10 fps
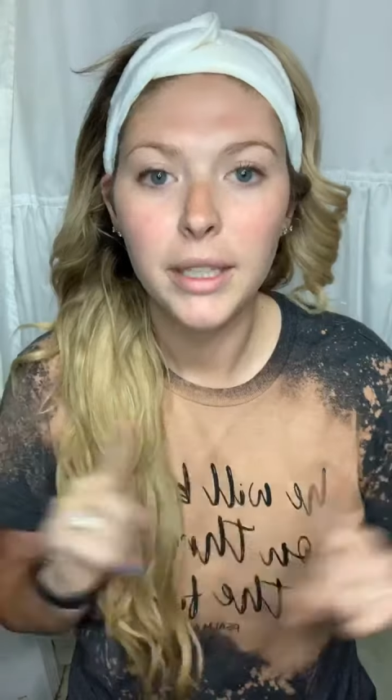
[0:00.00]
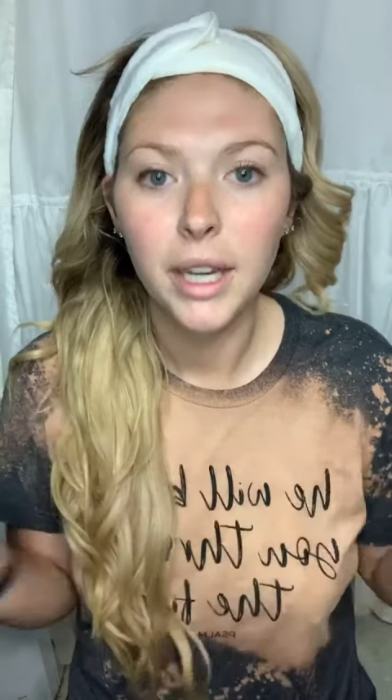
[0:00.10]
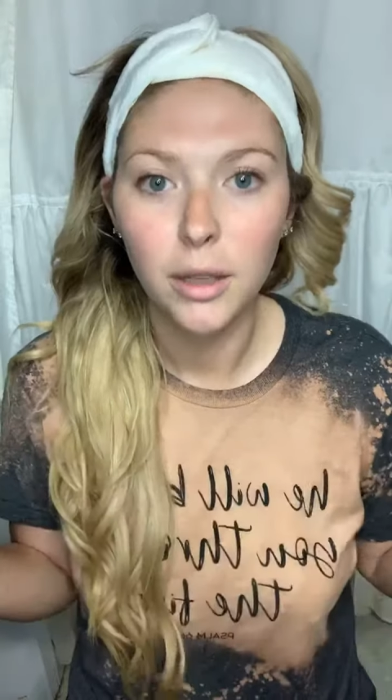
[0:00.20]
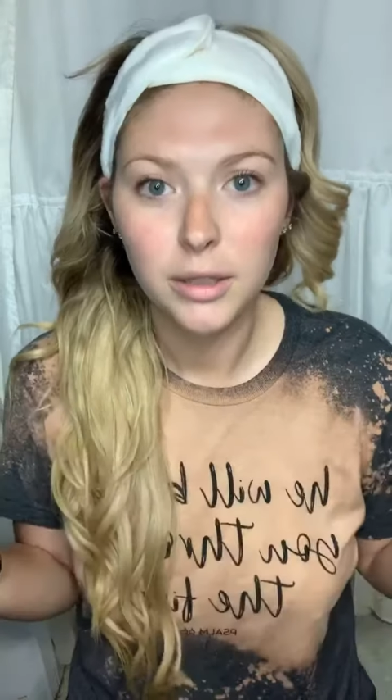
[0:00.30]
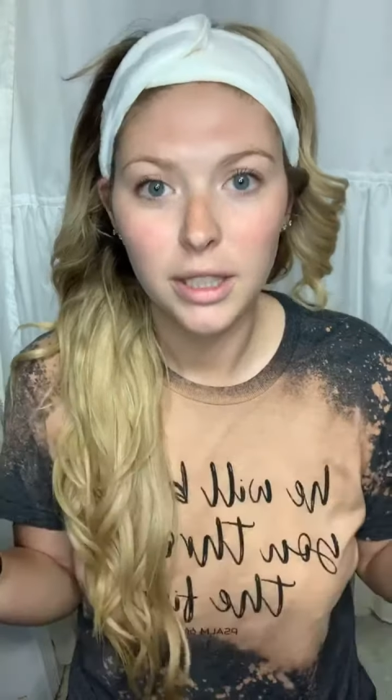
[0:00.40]

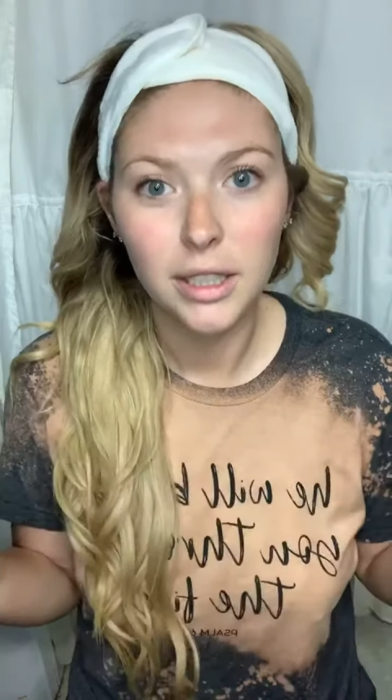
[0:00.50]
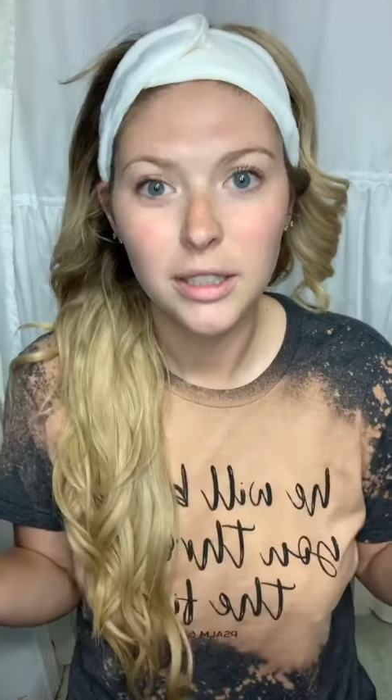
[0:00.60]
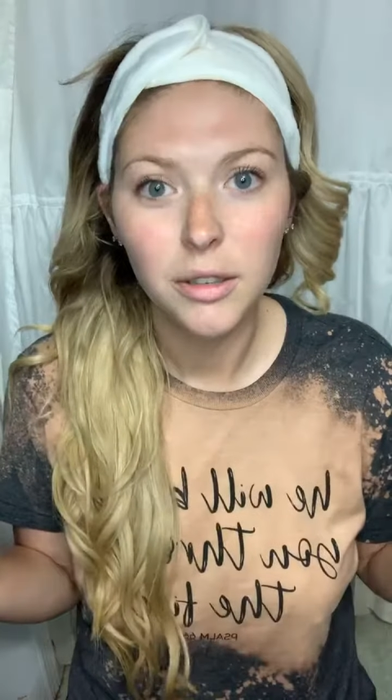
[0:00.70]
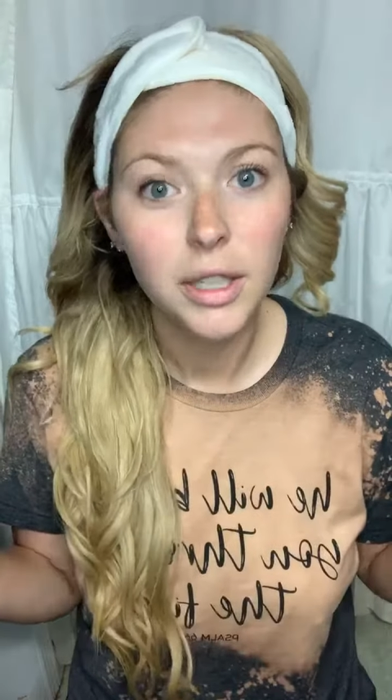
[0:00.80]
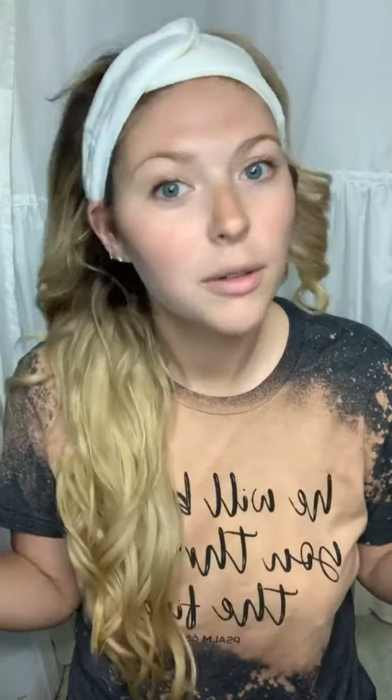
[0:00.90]
no sis,
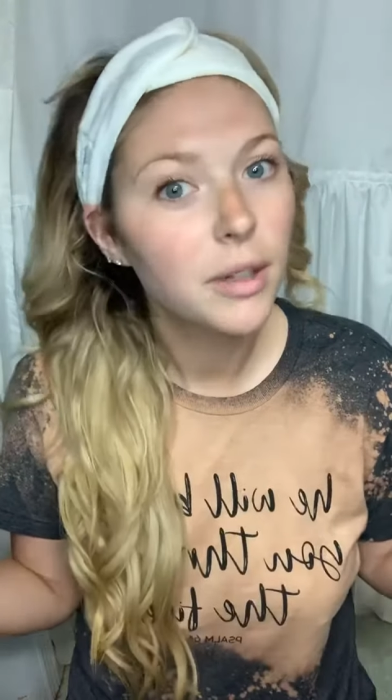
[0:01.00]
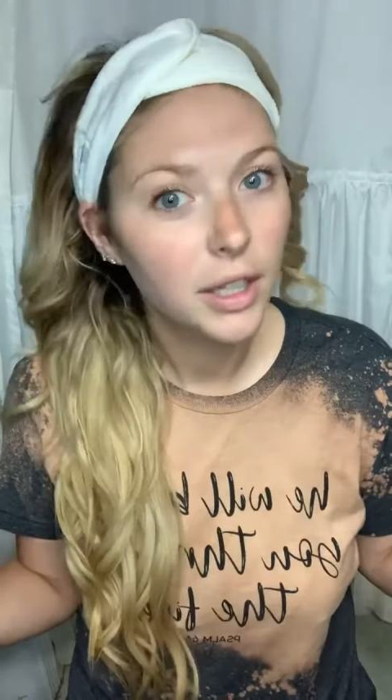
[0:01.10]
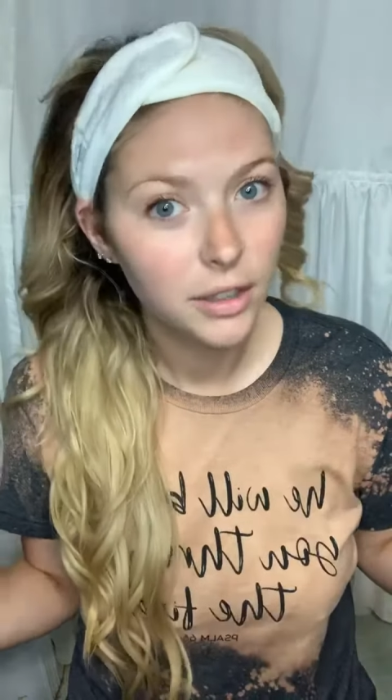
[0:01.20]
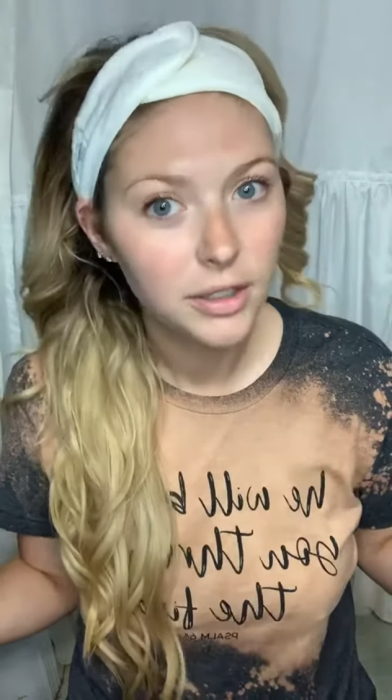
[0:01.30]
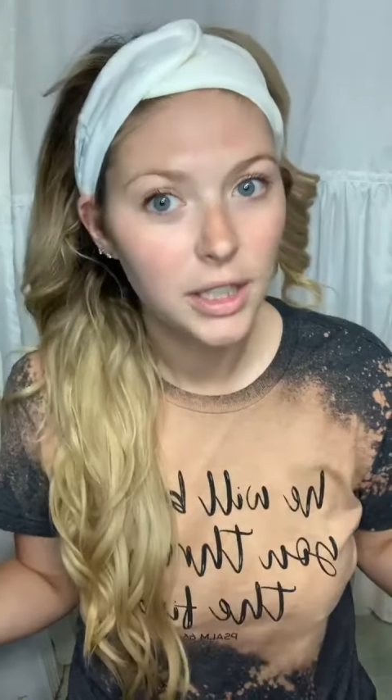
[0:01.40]
you need really
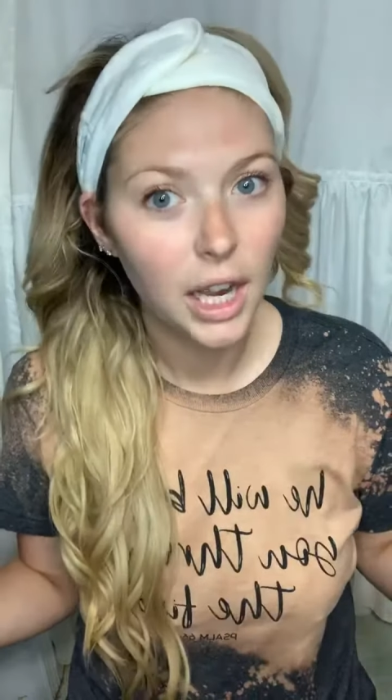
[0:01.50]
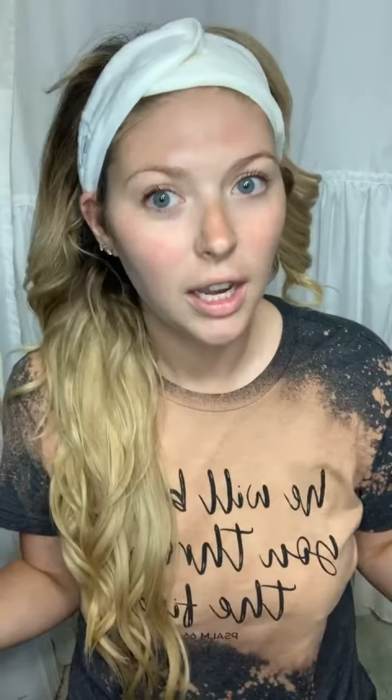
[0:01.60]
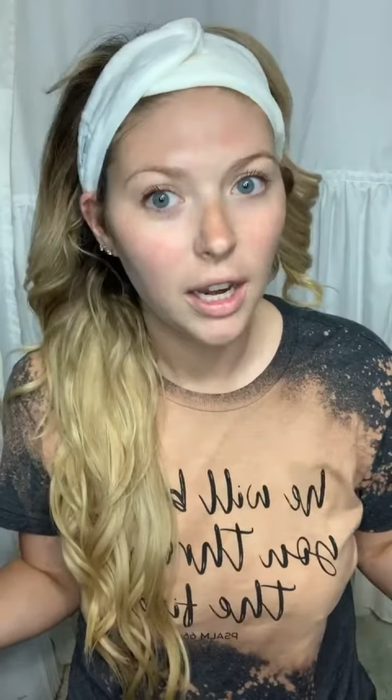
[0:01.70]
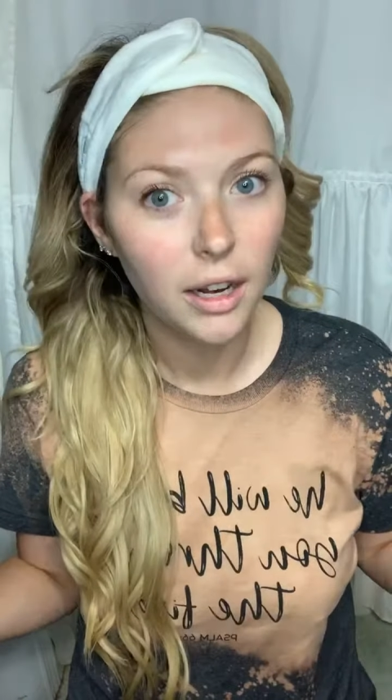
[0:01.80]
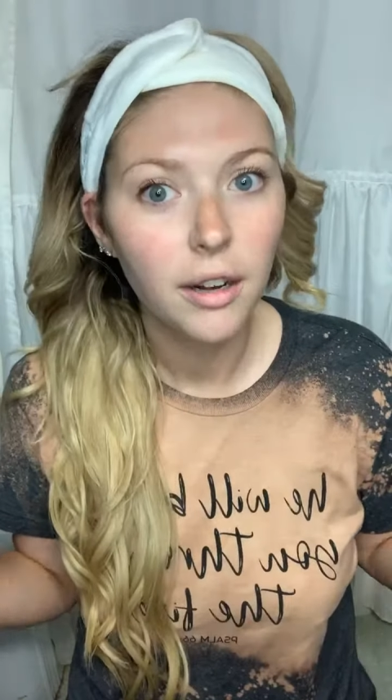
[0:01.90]
good
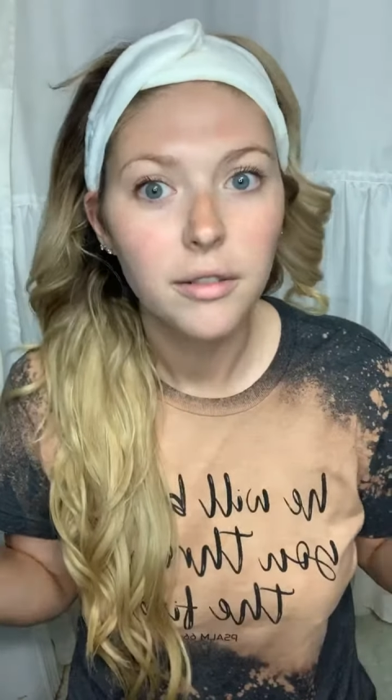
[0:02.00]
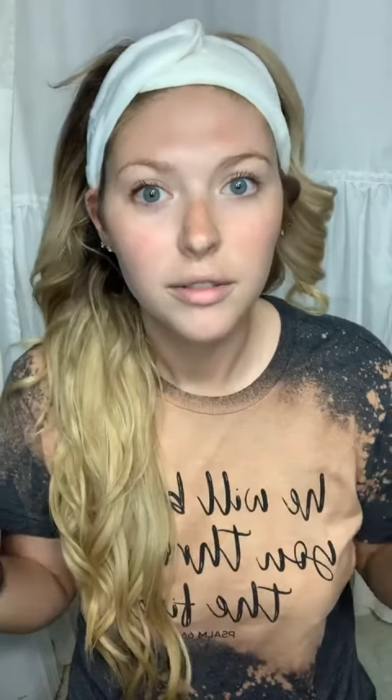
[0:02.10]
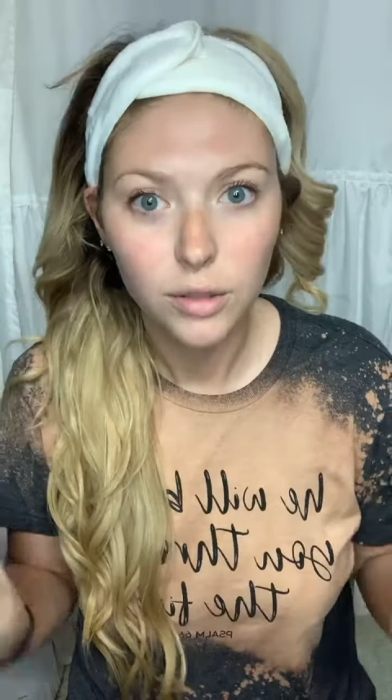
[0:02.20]
skincare.